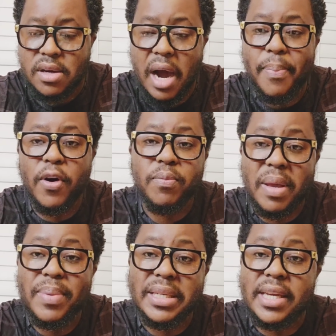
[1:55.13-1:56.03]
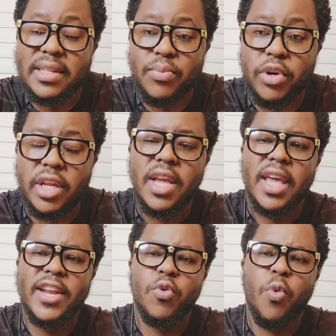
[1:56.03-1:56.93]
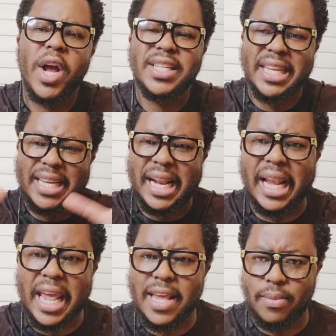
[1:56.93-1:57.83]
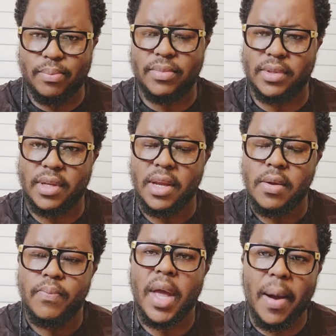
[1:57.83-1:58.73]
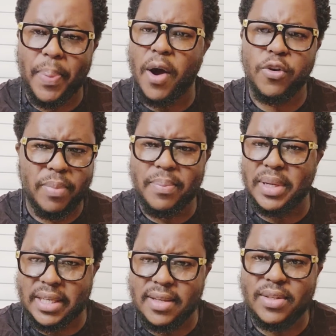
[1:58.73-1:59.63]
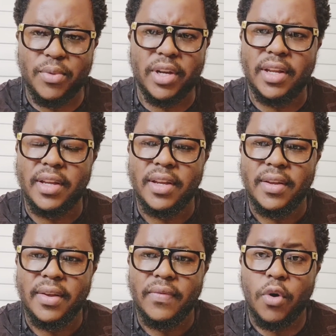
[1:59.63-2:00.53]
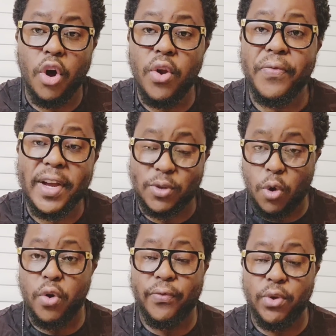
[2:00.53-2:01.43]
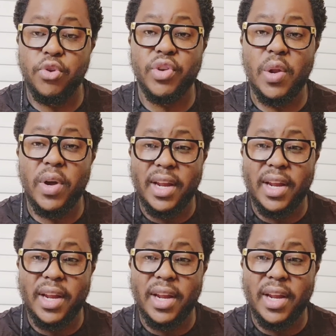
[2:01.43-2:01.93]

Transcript: about baby testimony and what he claims about baby testimony. All of us, all of you, you really want